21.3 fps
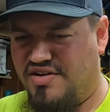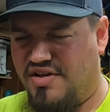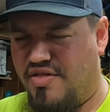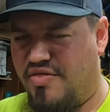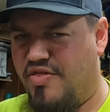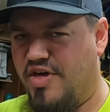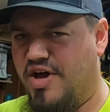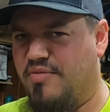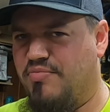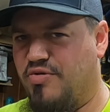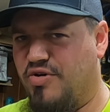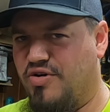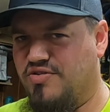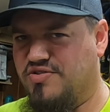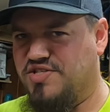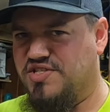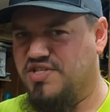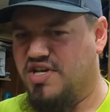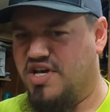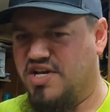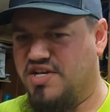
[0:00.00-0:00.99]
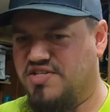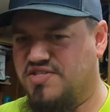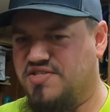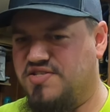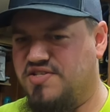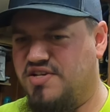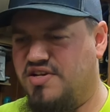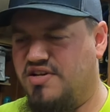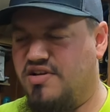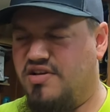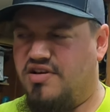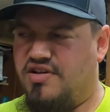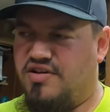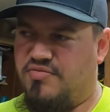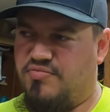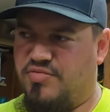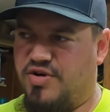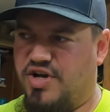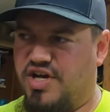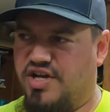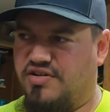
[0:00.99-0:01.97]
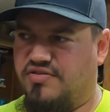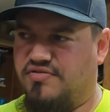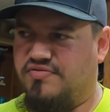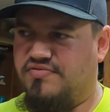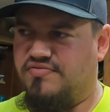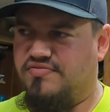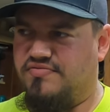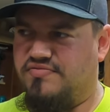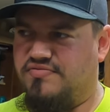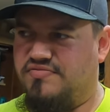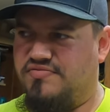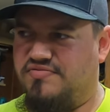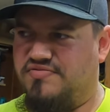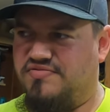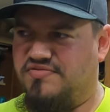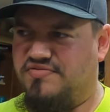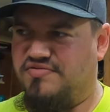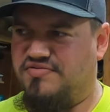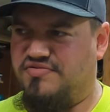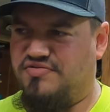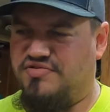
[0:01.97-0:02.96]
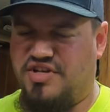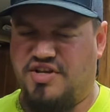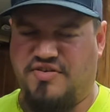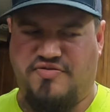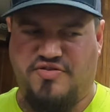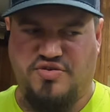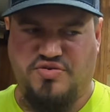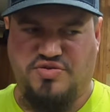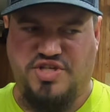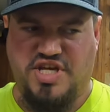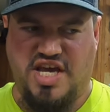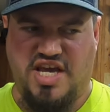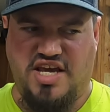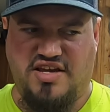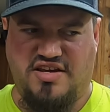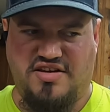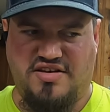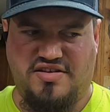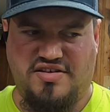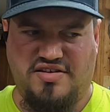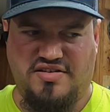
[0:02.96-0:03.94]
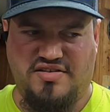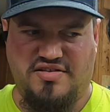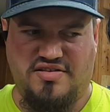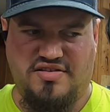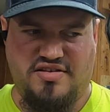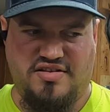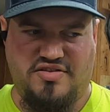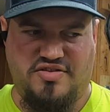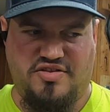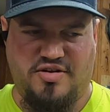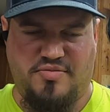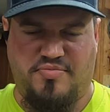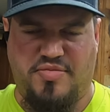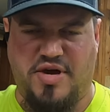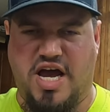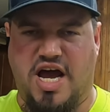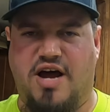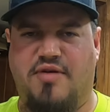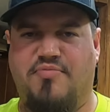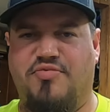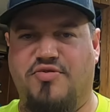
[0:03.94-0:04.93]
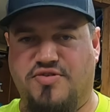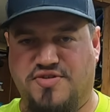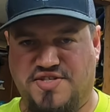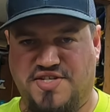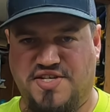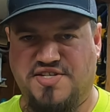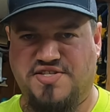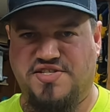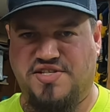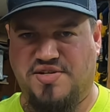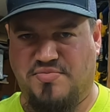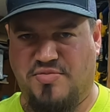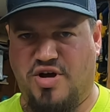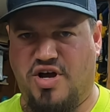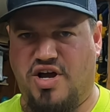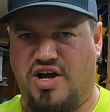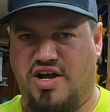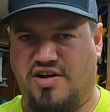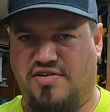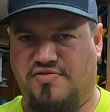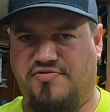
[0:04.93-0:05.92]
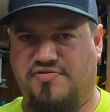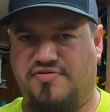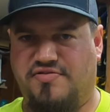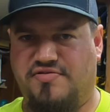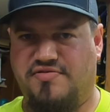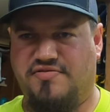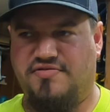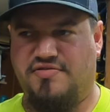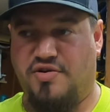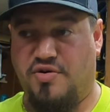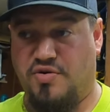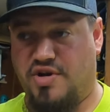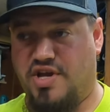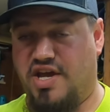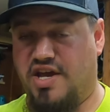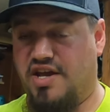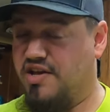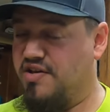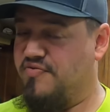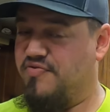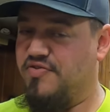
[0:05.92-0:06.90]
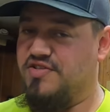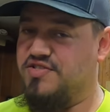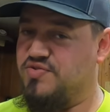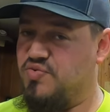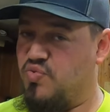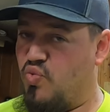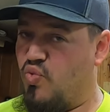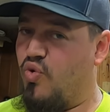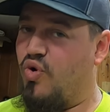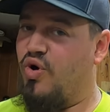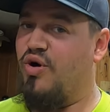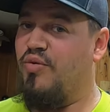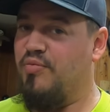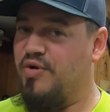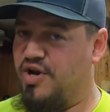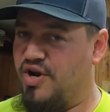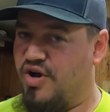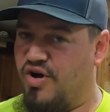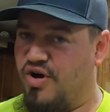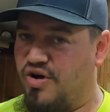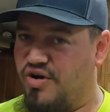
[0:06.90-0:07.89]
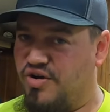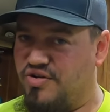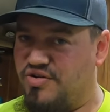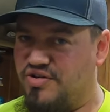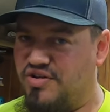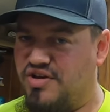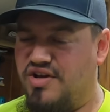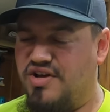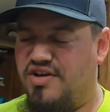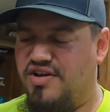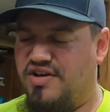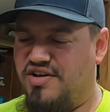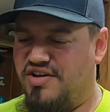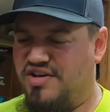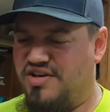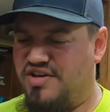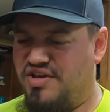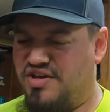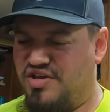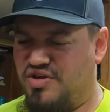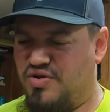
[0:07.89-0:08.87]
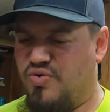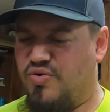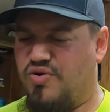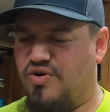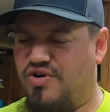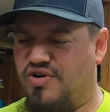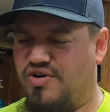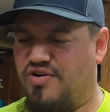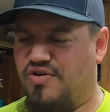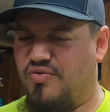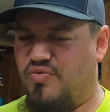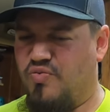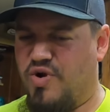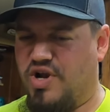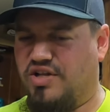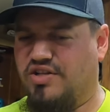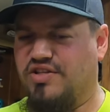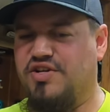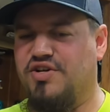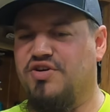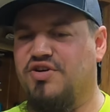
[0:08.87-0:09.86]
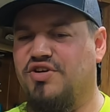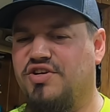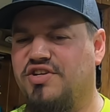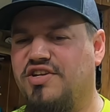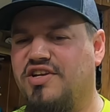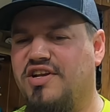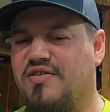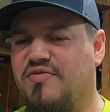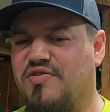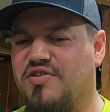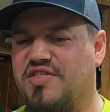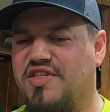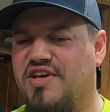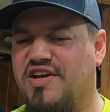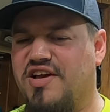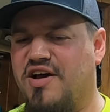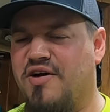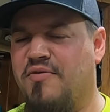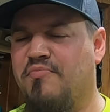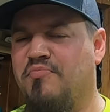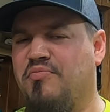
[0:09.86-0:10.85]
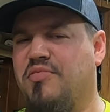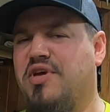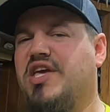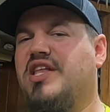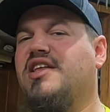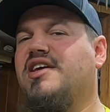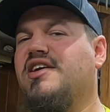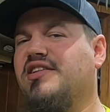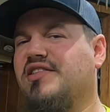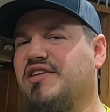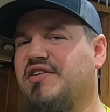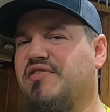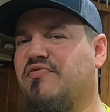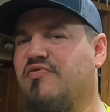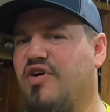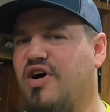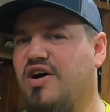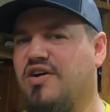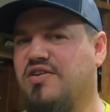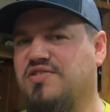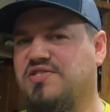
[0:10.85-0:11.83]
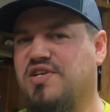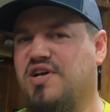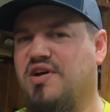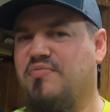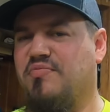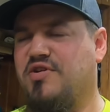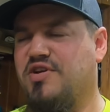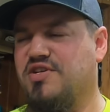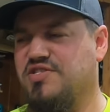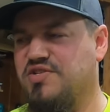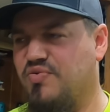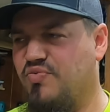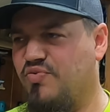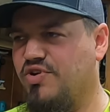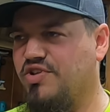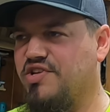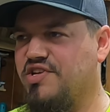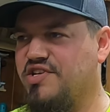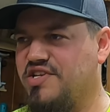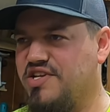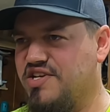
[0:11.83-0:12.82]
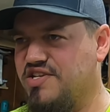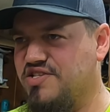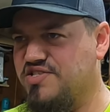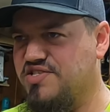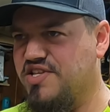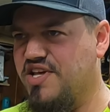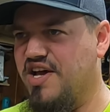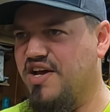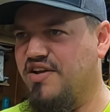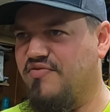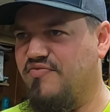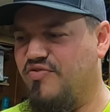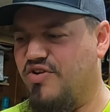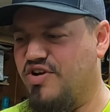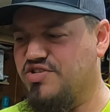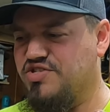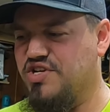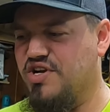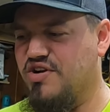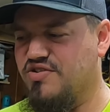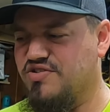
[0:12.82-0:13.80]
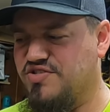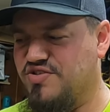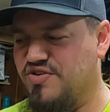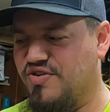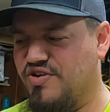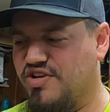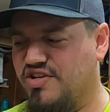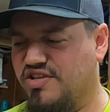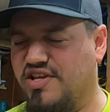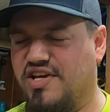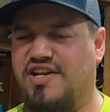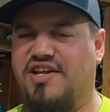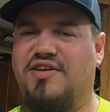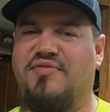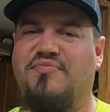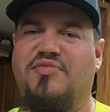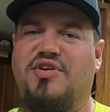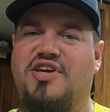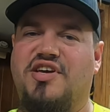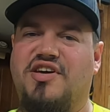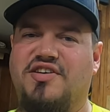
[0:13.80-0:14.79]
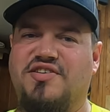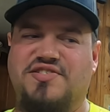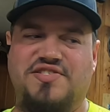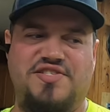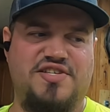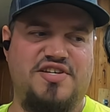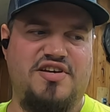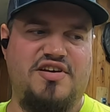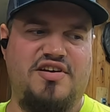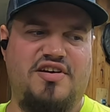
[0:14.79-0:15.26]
that part's nice. But if you take the PAPR system off, okay, if it's warm at all, your welding hood and everything immediately fogs up, because it really needs that fresh air circulating, because